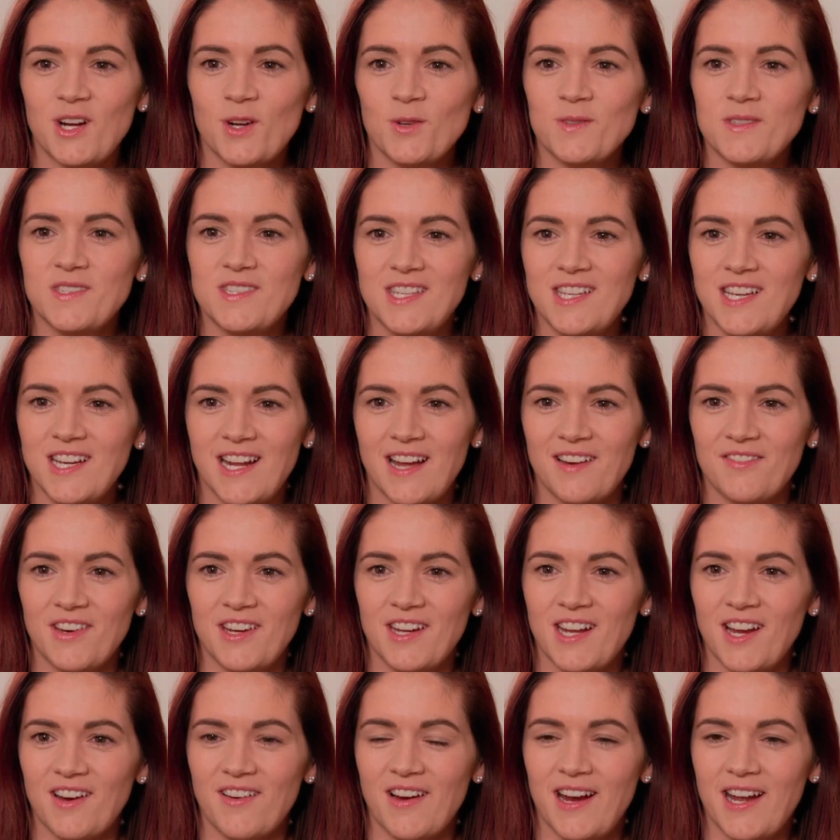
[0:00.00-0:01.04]
I don't see it every
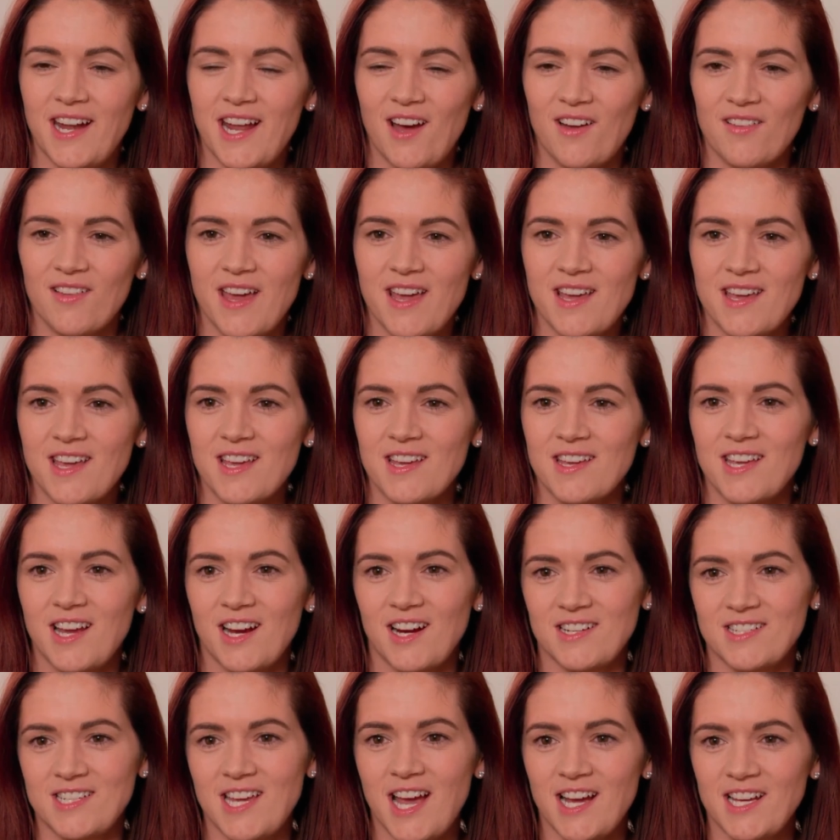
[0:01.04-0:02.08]
day right now. Like
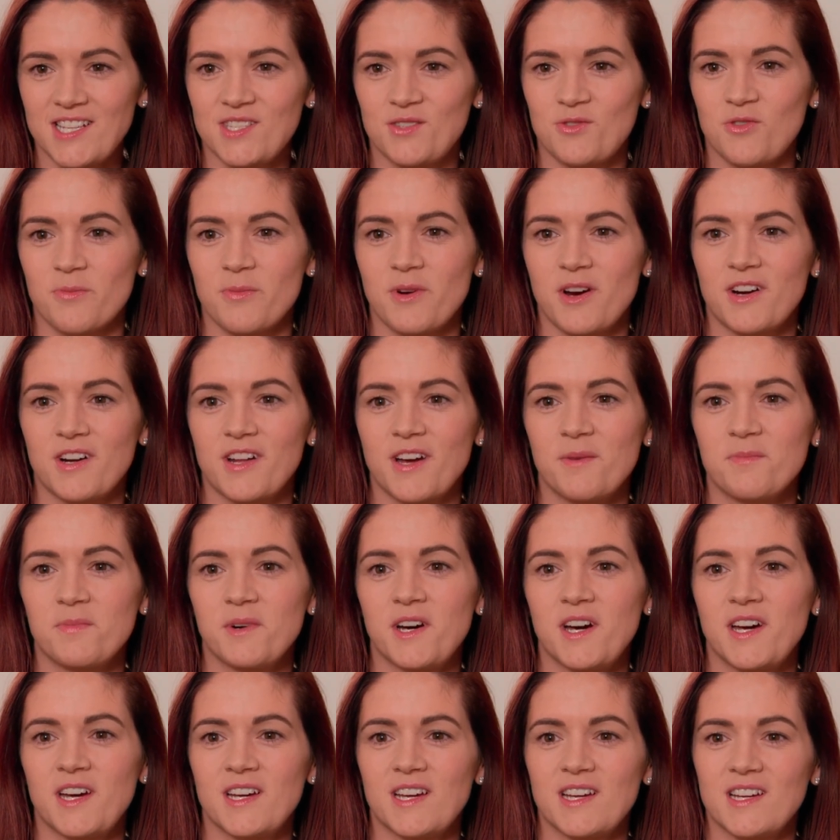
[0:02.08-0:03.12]
Garrick texts Roberta,
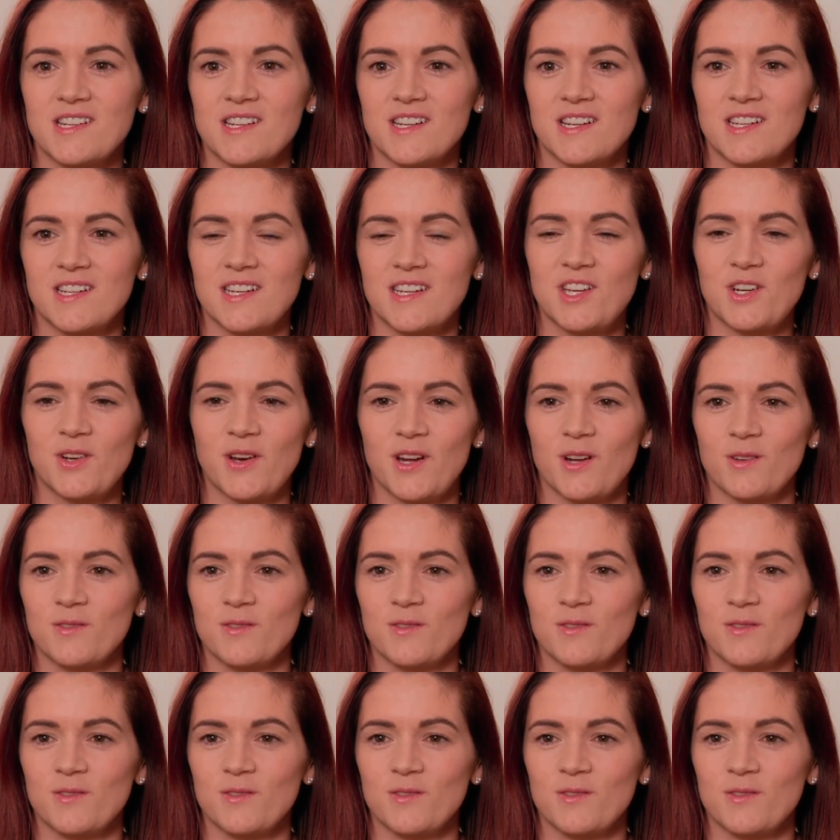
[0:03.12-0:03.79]
but you